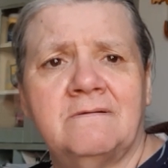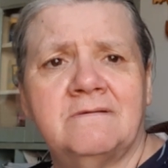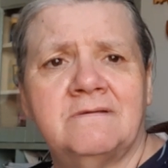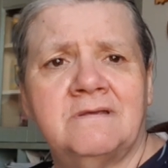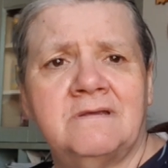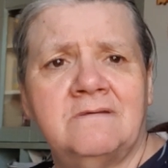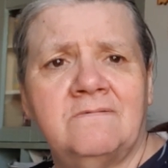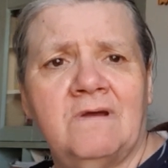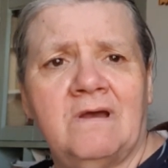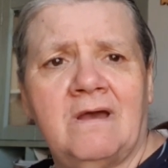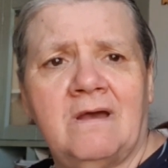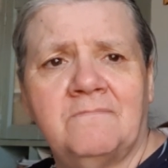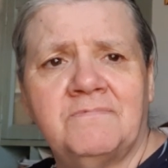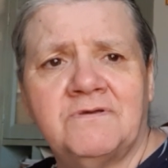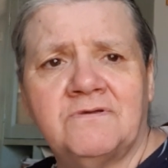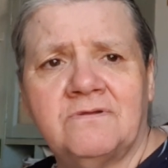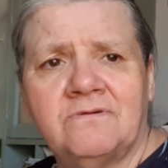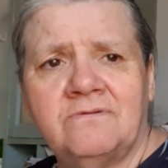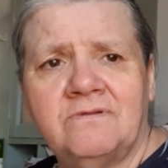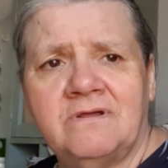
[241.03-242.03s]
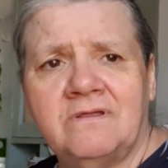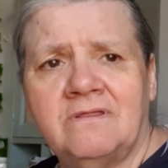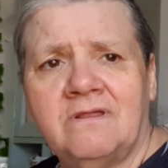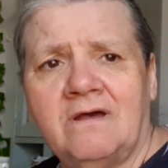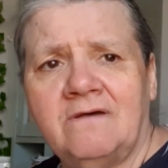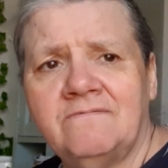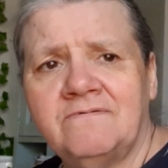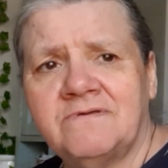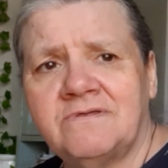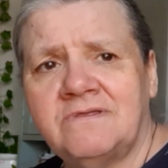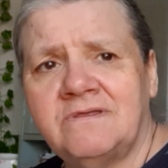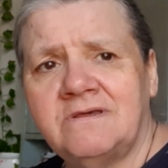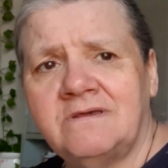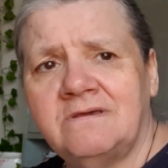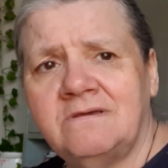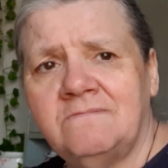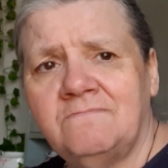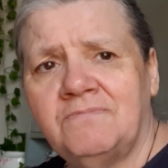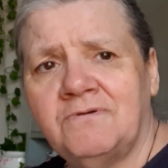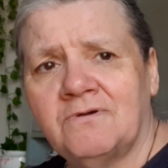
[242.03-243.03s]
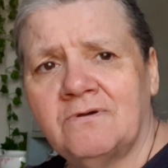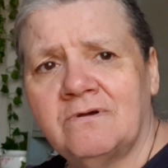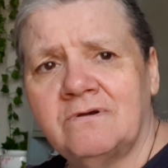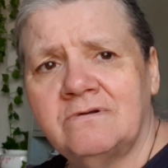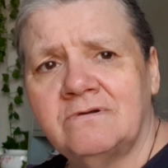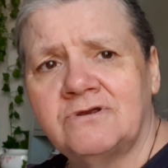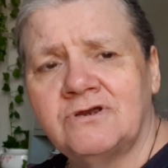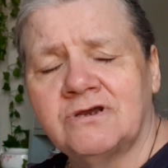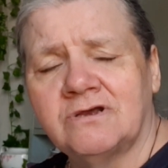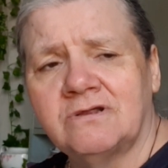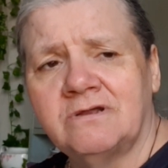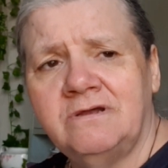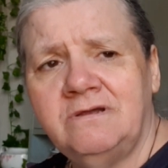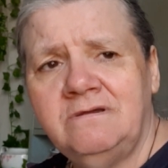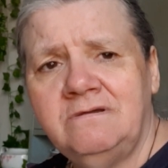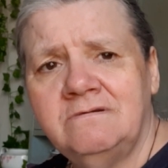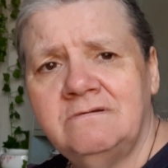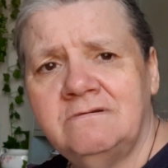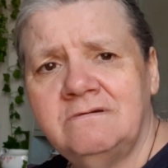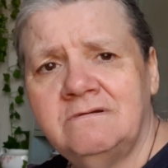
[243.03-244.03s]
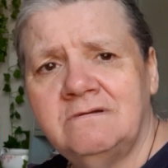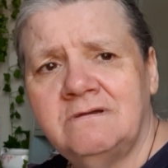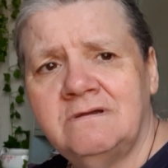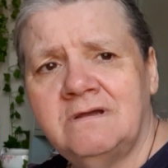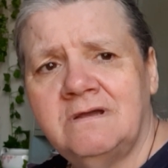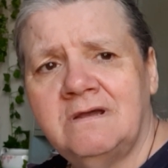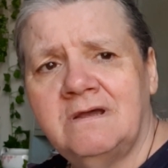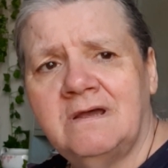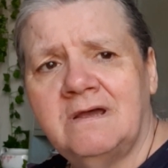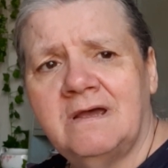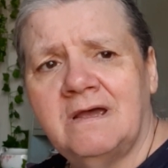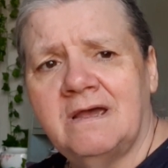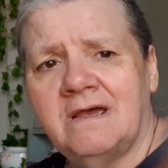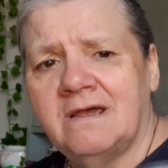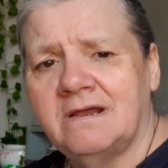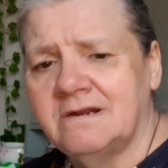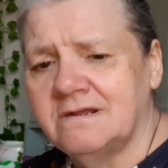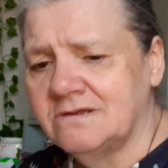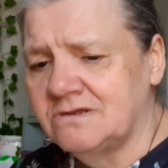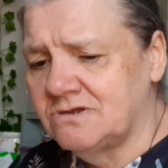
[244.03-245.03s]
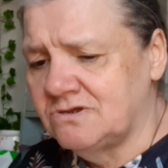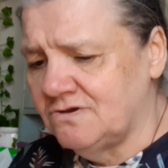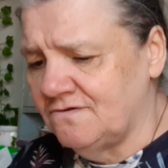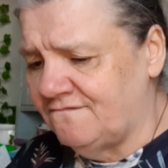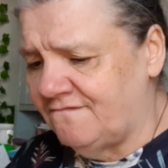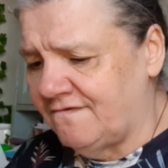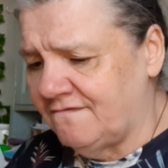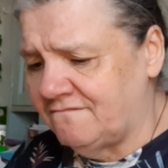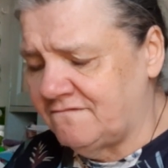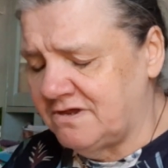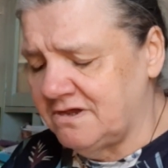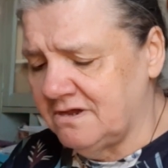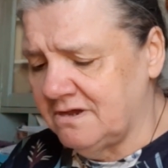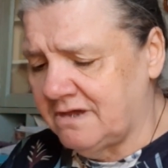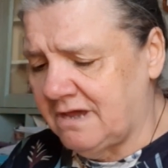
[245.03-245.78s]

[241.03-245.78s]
He absolutely loves the Puritan chili, and it's $2.50 a